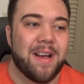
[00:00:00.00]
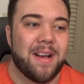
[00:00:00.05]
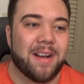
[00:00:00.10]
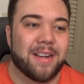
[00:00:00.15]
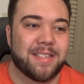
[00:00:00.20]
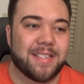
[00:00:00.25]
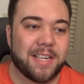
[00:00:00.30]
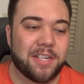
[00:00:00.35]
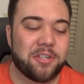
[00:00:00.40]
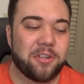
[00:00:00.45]

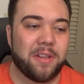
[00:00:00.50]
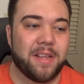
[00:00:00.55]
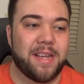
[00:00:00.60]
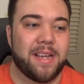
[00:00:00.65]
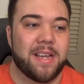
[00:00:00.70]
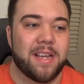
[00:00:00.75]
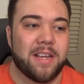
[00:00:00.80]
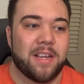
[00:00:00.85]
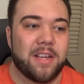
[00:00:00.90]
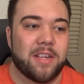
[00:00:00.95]

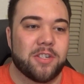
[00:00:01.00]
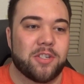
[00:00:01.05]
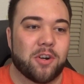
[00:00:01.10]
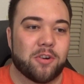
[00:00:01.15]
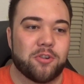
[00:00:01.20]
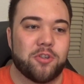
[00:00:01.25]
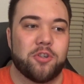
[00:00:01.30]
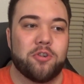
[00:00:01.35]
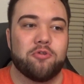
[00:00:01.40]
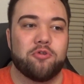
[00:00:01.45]
essentially
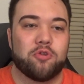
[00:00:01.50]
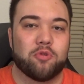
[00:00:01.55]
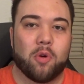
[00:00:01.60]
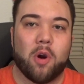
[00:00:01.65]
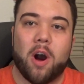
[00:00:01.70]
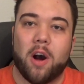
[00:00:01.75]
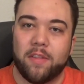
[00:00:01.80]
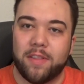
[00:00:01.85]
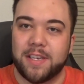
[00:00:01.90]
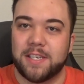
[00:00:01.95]
starts to
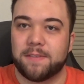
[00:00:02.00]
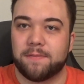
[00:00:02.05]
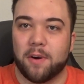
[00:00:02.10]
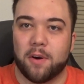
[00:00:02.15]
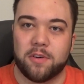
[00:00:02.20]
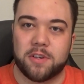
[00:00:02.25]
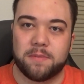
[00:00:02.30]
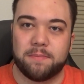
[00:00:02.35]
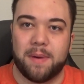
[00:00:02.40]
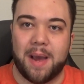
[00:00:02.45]
draw these
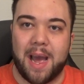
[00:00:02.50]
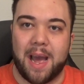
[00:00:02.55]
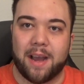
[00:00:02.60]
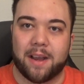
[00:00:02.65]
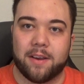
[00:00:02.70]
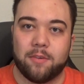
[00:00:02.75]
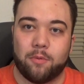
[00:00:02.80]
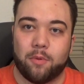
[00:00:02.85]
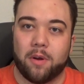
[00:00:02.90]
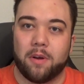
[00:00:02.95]
folks
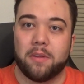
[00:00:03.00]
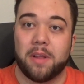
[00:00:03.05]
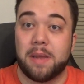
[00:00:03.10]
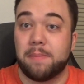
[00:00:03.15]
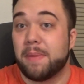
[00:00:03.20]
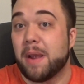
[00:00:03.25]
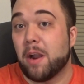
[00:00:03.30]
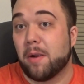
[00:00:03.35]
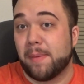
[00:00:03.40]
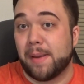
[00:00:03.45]
back. Well, it
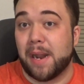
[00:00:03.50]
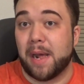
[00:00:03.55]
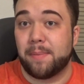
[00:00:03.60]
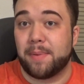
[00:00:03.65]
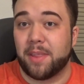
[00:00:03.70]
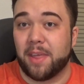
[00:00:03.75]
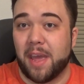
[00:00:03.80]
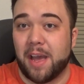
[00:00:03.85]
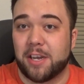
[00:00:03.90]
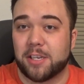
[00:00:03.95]
may or may not be
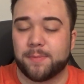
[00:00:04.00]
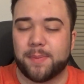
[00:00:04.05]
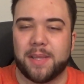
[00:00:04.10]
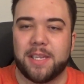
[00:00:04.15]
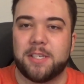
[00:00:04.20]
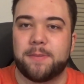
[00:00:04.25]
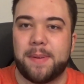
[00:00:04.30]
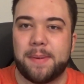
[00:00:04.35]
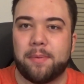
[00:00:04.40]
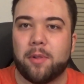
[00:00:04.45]
the house, but
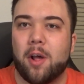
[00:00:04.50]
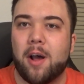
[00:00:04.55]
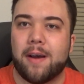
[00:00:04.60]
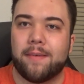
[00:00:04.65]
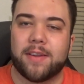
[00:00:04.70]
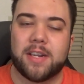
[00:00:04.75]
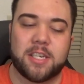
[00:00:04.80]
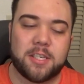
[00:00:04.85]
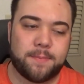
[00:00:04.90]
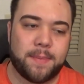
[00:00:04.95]
these people all have
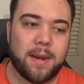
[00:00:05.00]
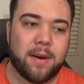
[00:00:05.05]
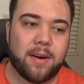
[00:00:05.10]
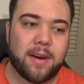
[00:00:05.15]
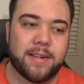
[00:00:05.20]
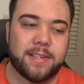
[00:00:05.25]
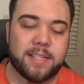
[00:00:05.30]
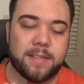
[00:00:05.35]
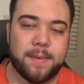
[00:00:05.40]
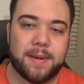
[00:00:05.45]
an
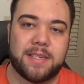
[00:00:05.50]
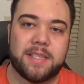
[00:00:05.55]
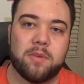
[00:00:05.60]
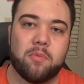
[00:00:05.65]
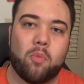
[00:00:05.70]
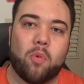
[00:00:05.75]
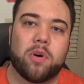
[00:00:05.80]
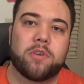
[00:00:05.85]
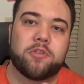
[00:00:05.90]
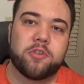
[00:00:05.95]
experience that makes
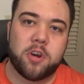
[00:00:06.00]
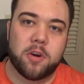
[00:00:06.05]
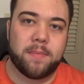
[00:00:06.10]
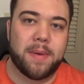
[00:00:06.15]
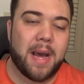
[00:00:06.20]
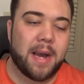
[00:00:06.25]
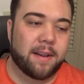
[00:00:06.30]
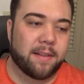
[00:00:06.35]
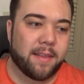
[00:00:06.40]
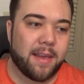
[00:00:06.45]
them want to go
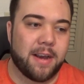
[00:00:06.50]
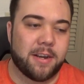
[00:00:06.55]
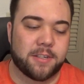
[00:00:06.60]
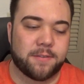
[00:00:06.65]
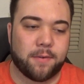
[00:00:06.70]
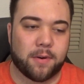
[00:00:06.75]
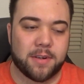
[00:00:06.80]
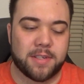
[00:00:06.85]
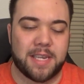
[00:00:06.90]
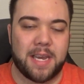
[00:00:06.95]
back to the house.
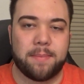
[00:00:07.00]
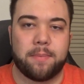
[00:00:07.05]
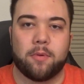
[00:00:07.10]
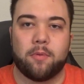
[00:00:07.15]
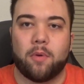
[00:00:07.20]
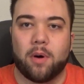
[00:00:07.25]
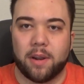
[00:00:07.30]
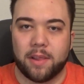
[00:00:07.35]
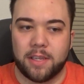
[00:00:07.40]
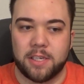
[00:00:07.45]
For example,
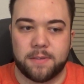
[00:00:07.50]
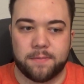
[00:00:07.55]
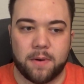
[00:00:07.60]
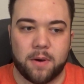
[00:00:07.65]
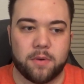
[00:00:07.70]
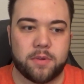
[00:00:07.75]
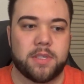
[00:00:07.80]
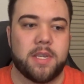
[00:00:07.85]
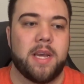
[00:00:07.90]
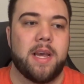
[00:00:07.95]
one of these
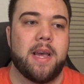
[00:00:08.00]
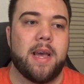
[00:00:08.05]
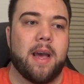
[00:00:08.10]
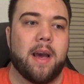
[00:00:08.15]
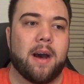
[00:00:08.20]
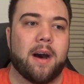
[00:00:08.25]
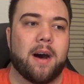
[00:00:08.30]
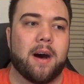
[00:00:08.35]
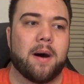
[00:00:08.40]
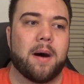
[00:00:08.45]
folks,
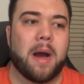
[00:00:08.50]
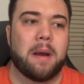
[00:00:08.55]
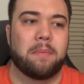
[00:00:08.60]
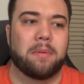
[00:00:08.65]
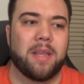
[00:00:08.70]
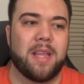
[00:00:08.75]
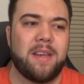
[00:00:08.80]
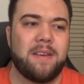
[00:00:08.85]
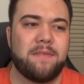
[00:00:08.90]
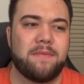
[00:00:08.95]
I
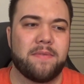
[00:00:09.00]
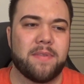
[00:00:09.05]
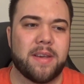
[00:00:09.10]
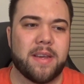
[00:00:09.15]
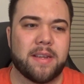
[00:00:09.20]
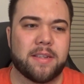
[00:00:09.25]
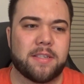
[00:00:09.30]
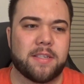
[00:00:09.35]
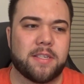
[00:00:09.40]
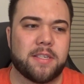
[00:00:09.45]
believe
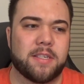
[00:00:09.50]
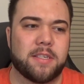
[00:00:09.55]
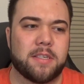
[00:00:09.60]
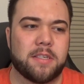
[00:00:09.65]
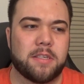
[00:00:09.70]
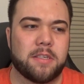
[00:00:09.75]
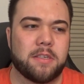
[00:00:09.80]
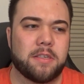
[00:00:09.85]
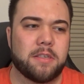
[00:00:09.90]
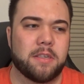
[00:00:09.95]
it
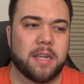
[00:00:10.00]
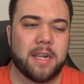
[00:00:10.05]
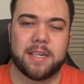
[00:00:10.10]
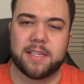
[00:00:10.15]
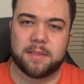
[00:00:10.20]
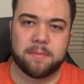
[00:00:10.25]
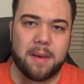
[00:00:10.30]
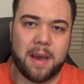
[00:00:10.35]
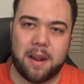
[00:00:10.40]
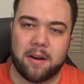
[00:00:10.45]

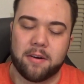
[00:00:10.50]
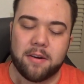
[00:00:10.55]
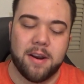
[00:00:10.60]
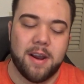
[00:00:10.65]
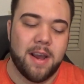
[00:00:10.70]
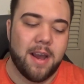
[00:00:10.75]
doesn't matter.